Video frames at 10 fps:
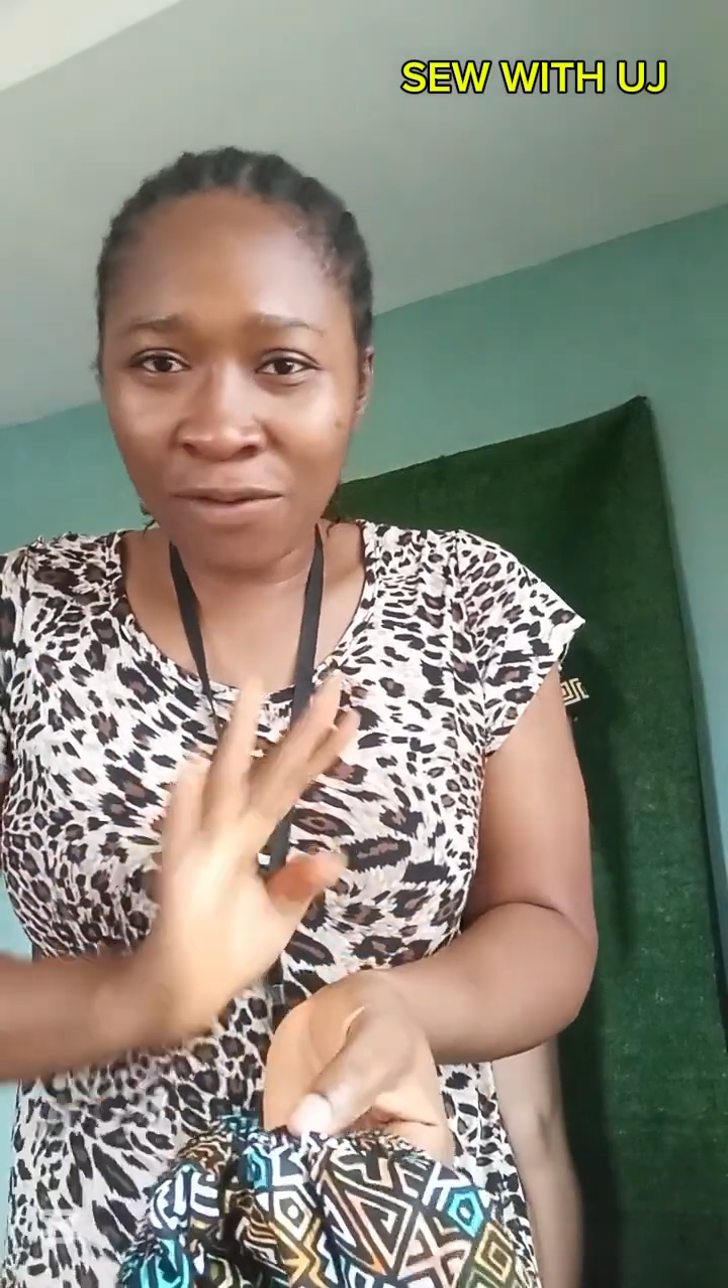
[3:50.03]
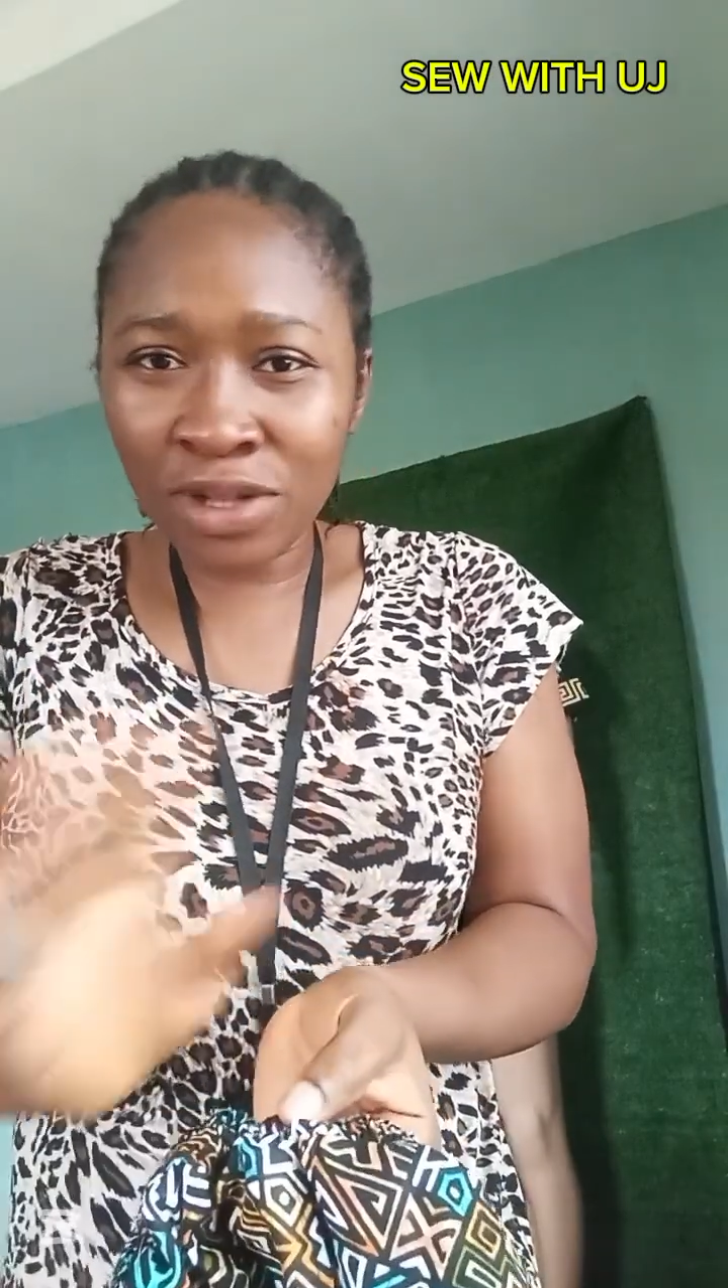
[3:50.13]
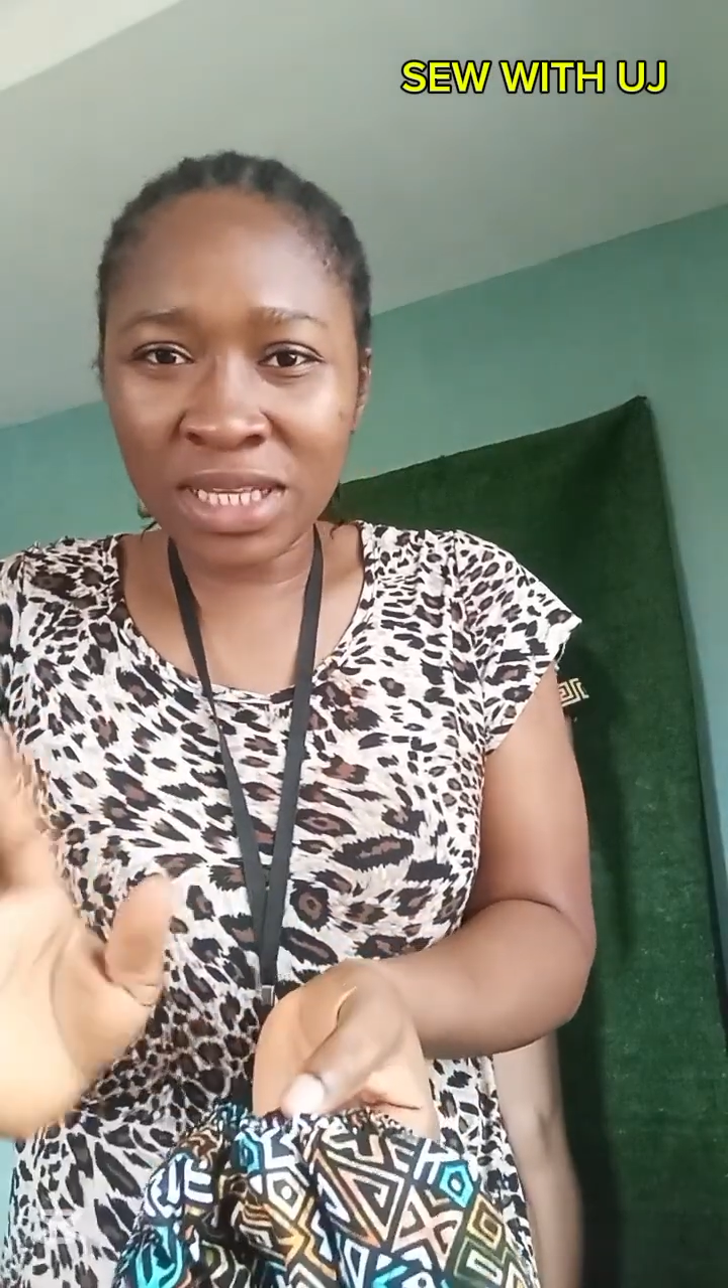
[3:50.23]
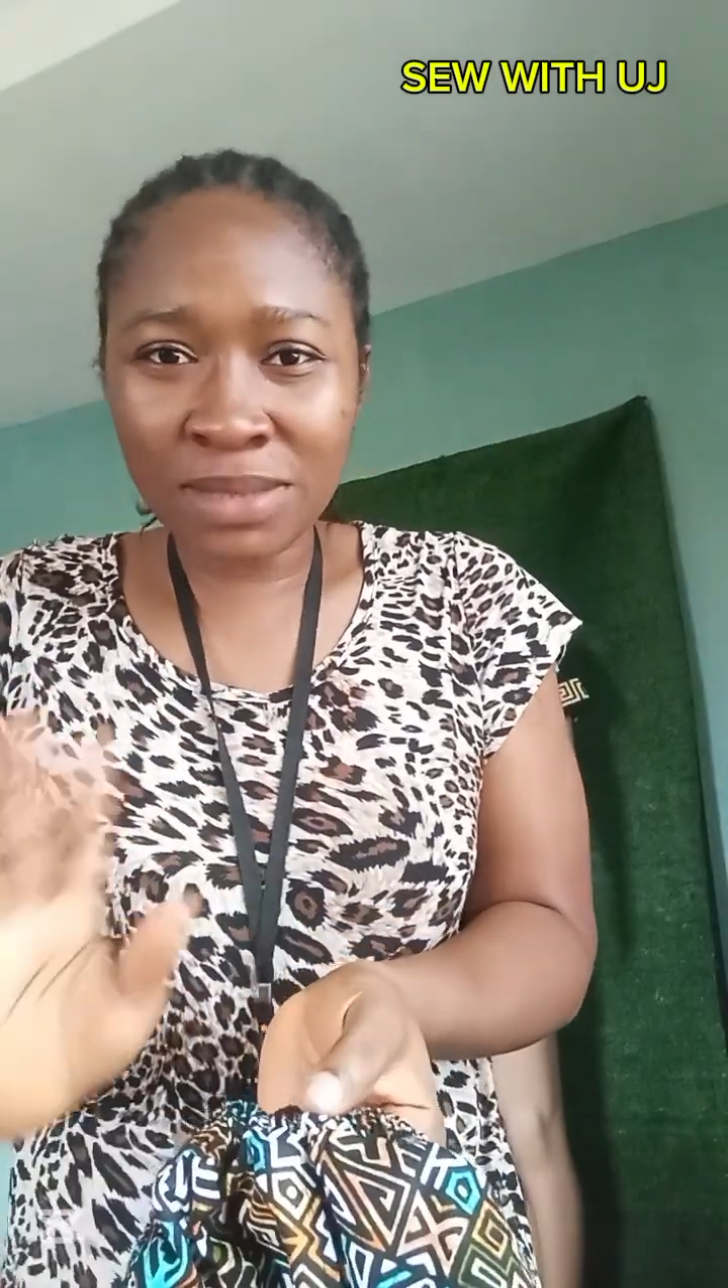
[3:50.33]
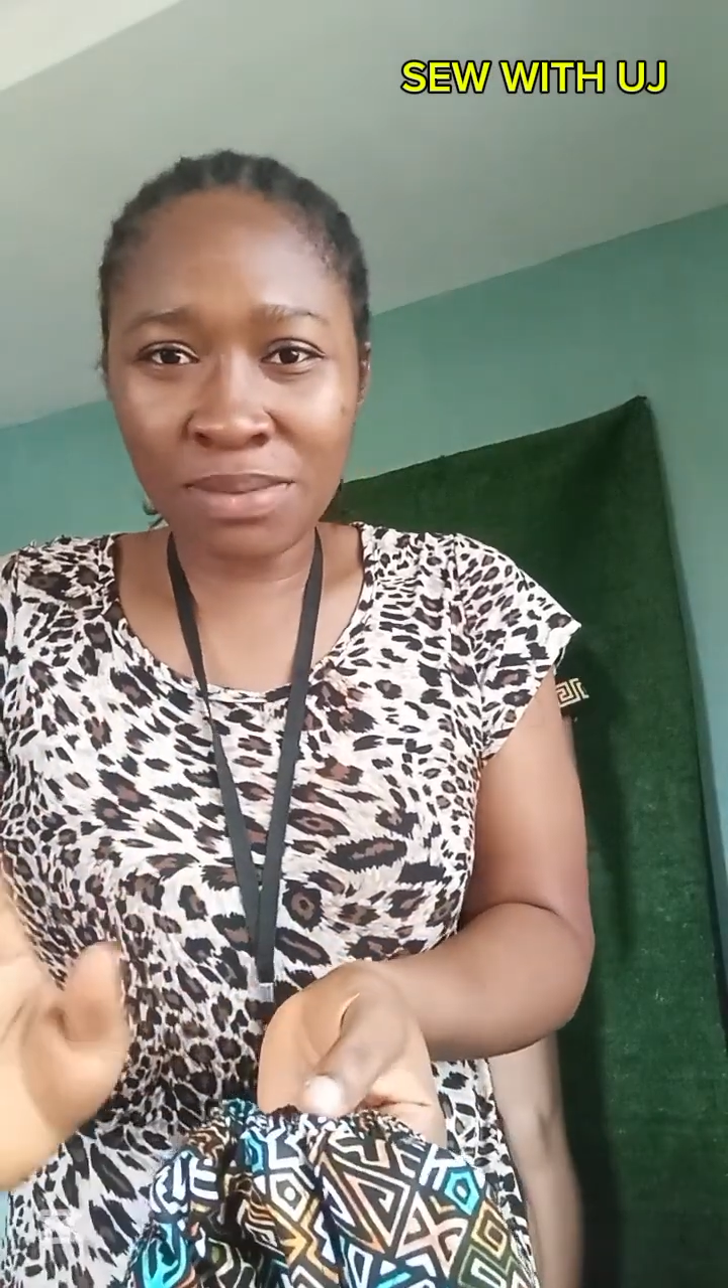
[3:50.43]

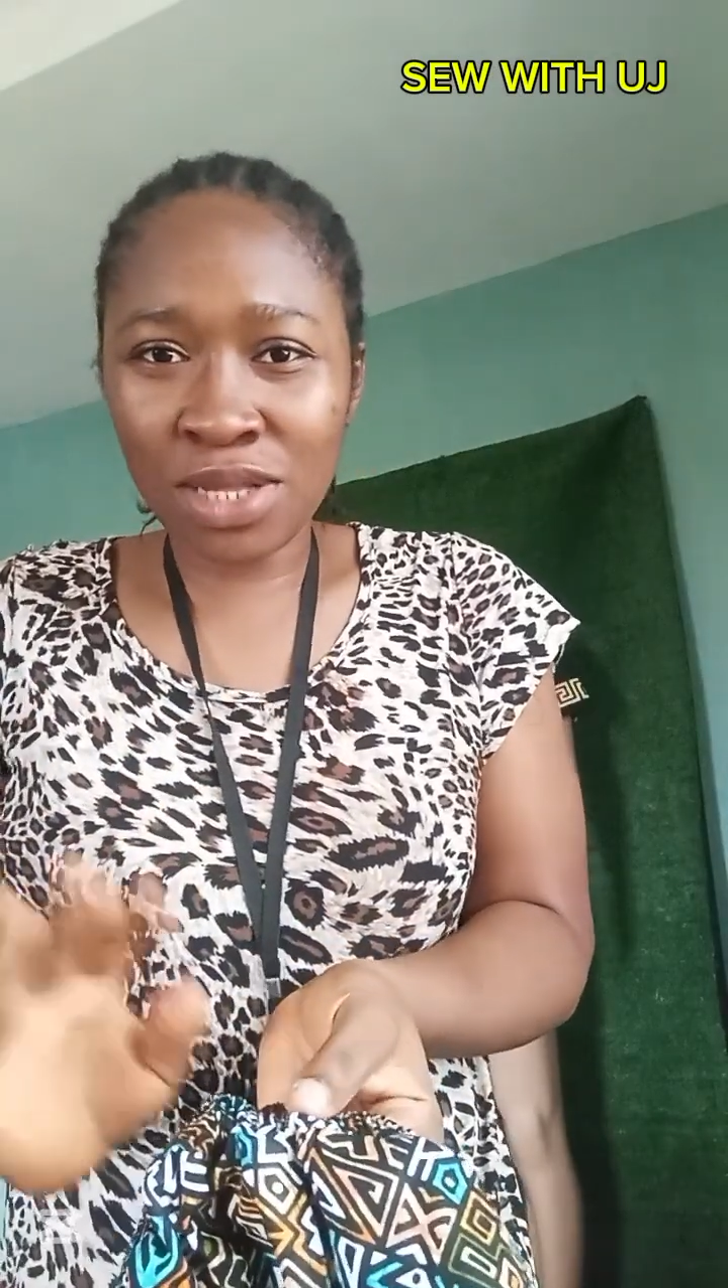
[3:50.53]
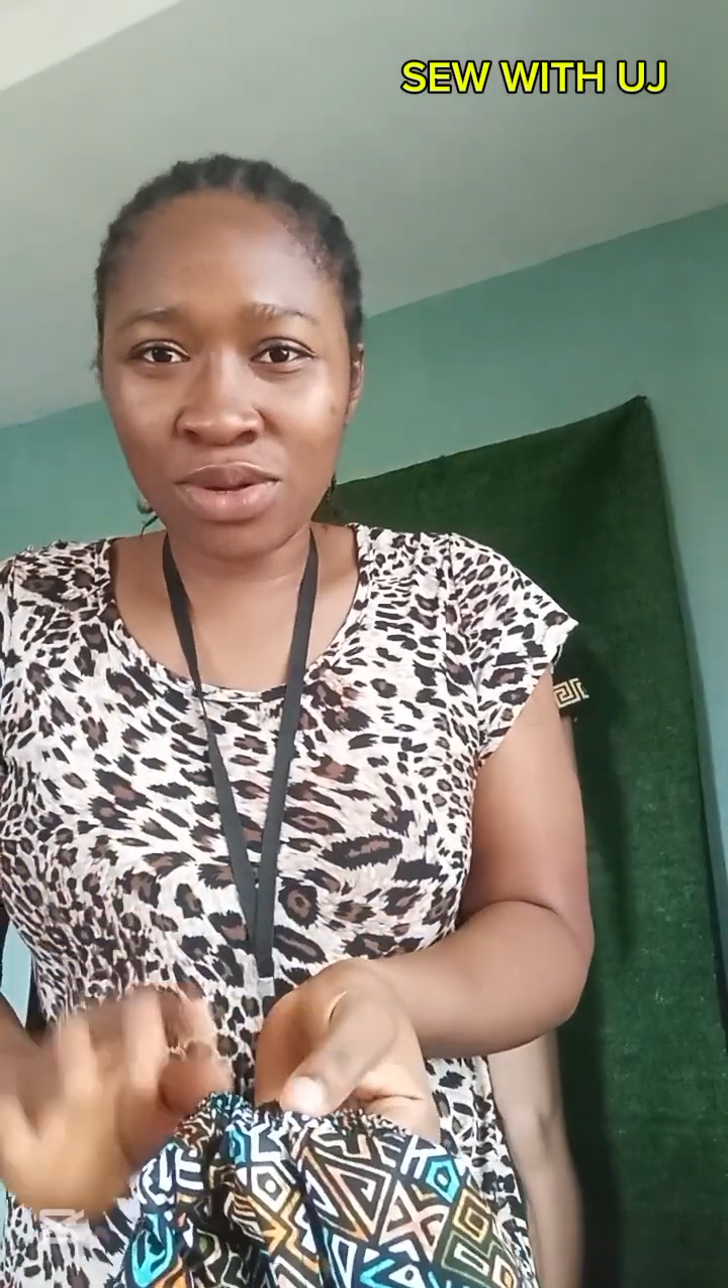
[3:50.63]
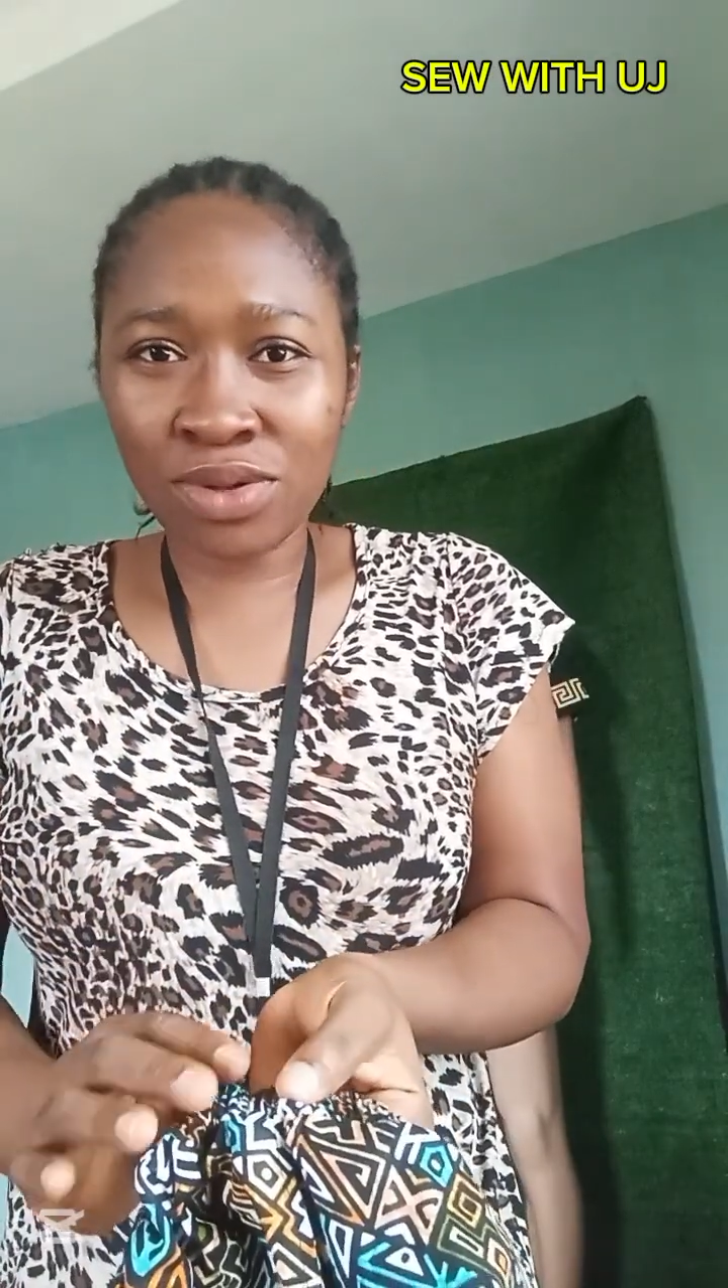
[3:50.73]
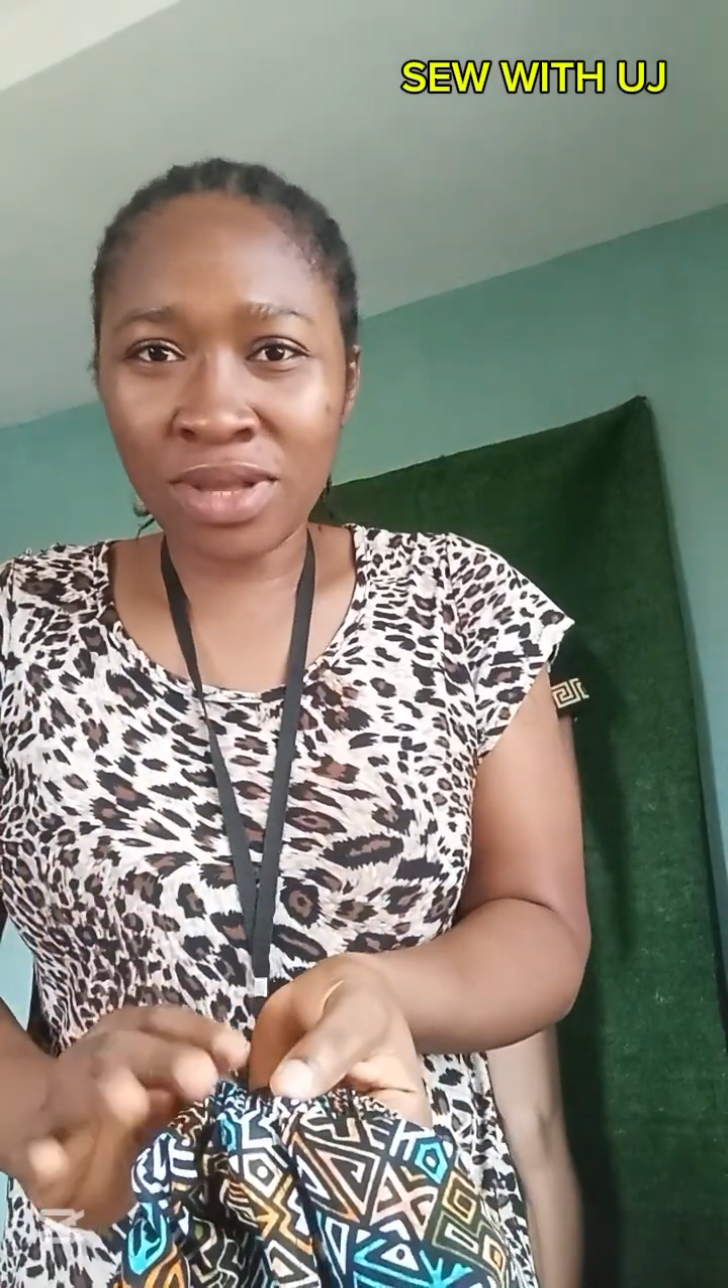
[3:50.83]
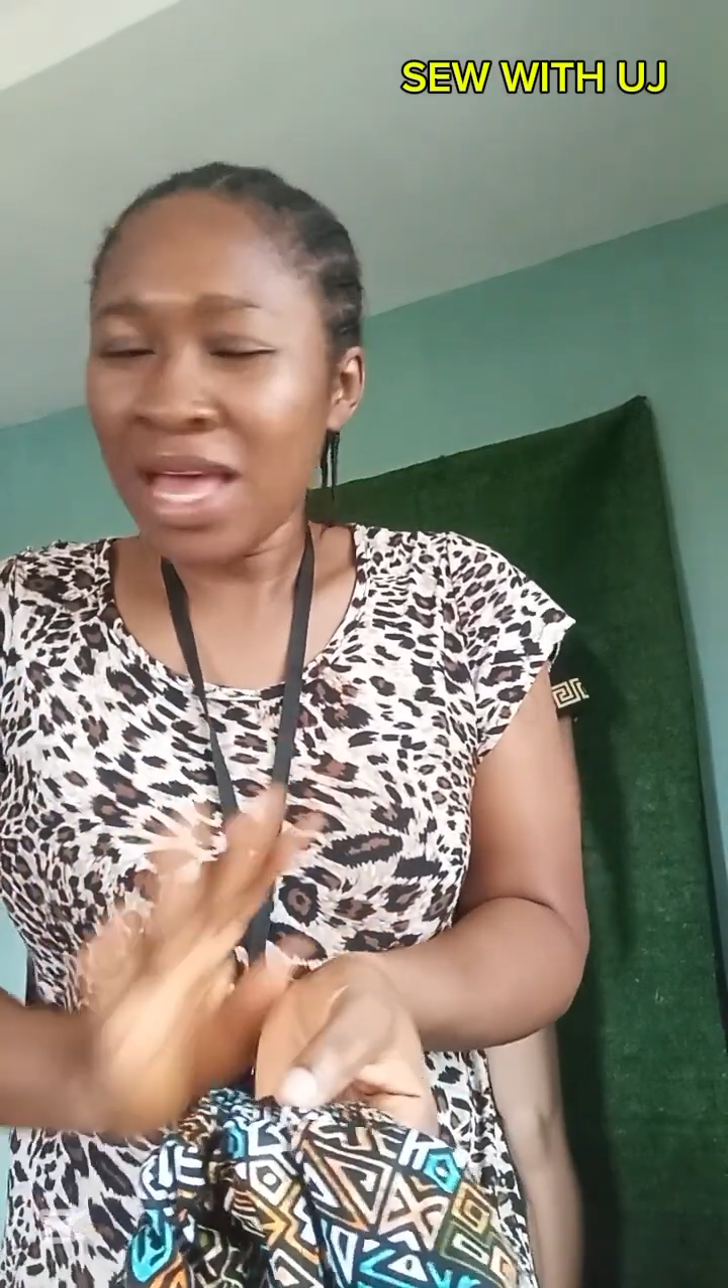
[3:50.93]
follow this
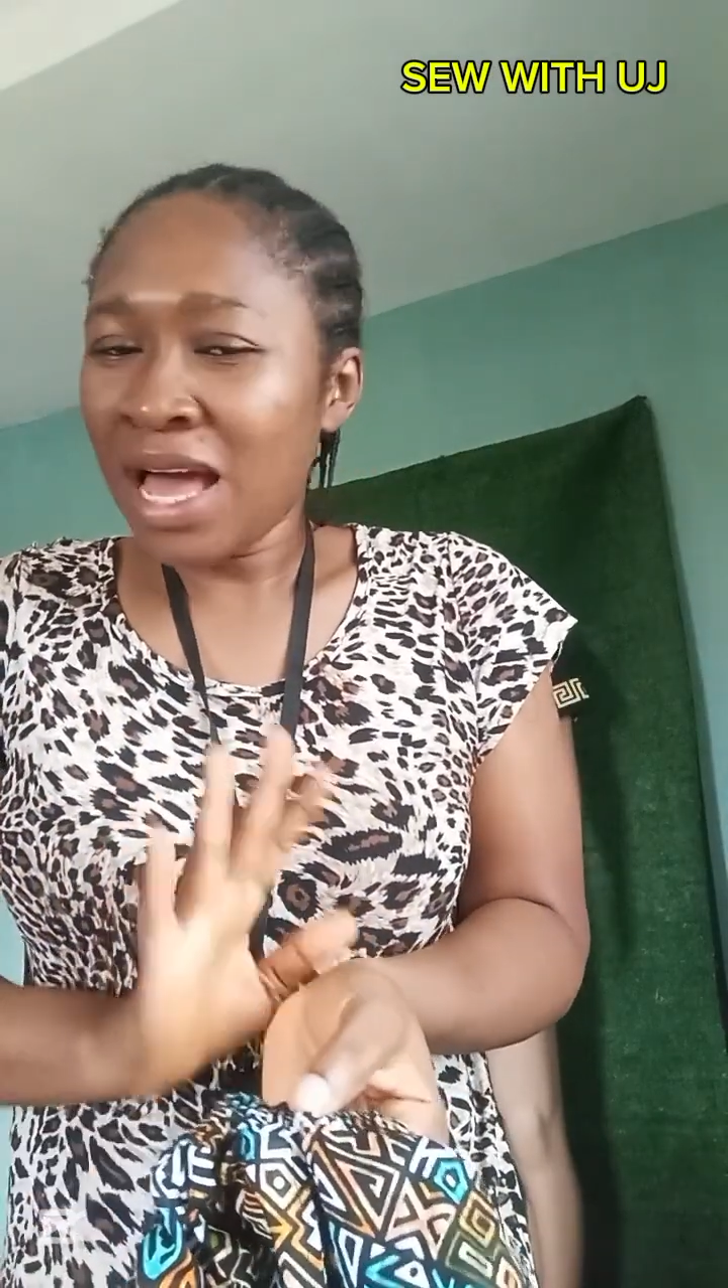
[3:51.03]
method,